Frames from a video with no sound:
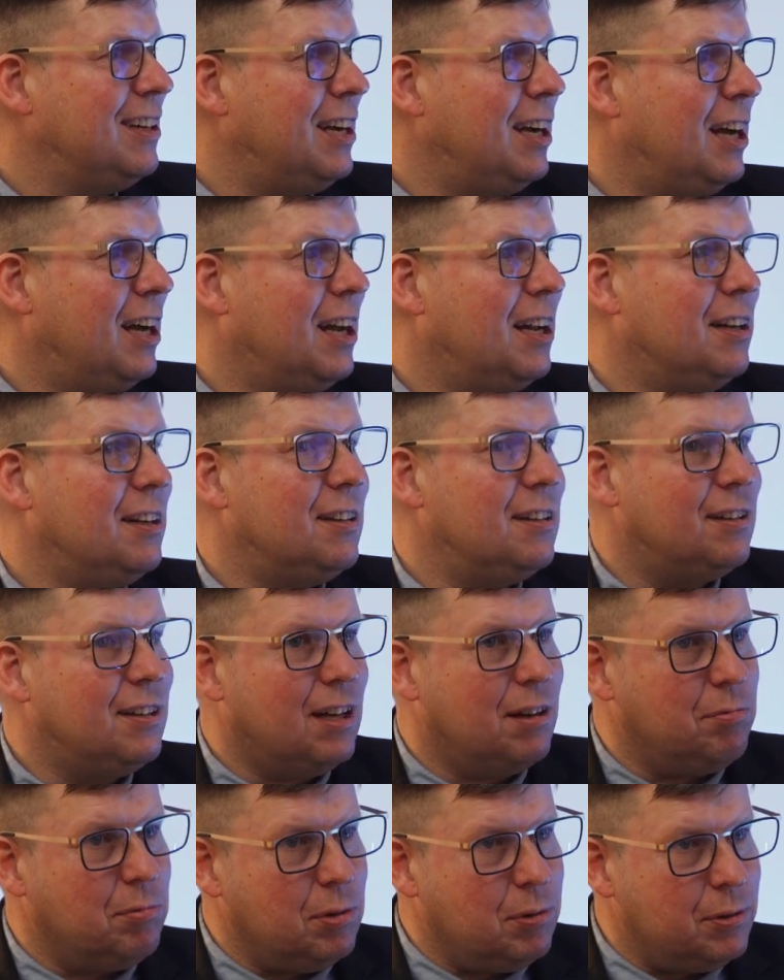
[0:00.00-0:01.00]
and
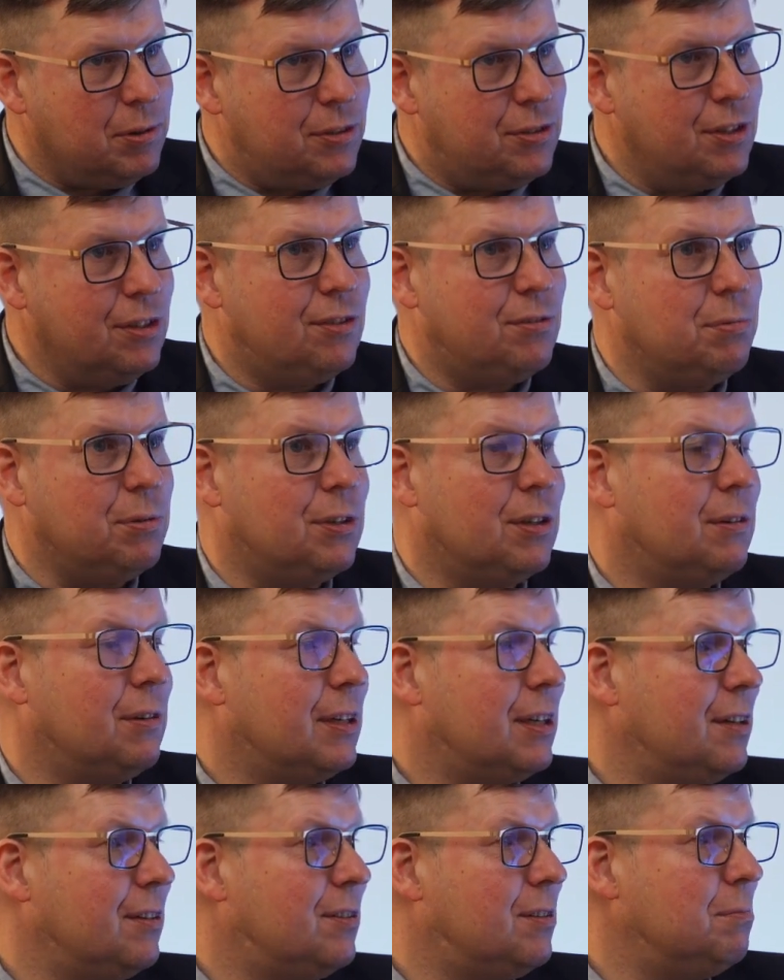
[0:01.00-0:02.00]
that we'll assist with our
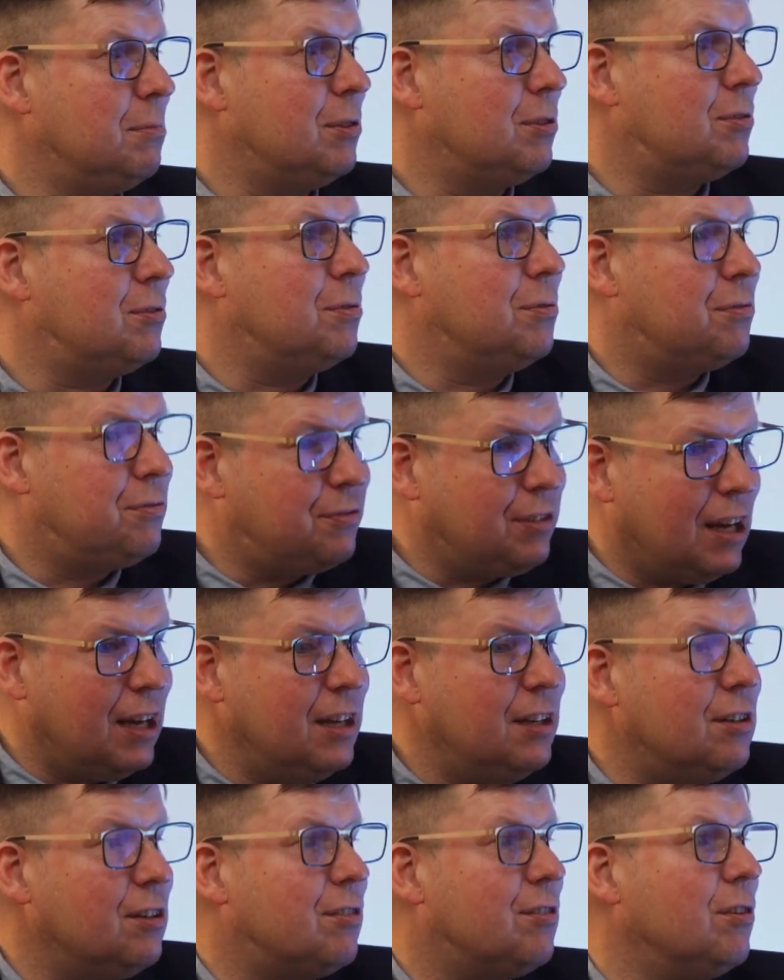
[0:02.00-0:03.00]
customers to
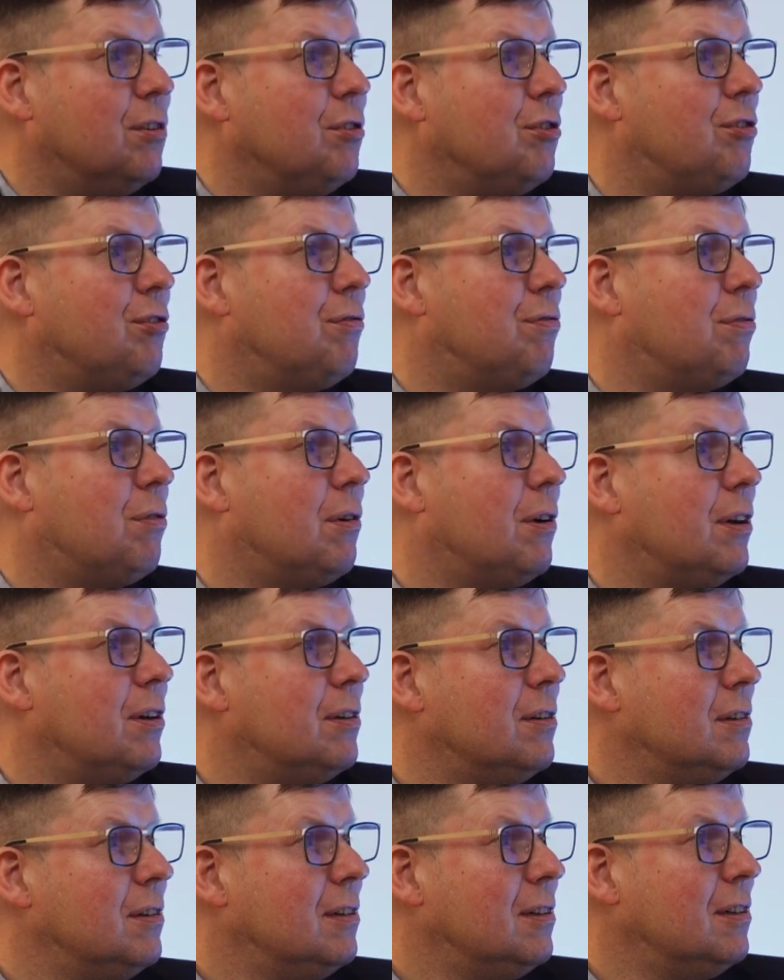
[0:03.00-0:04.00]
find a solution for it,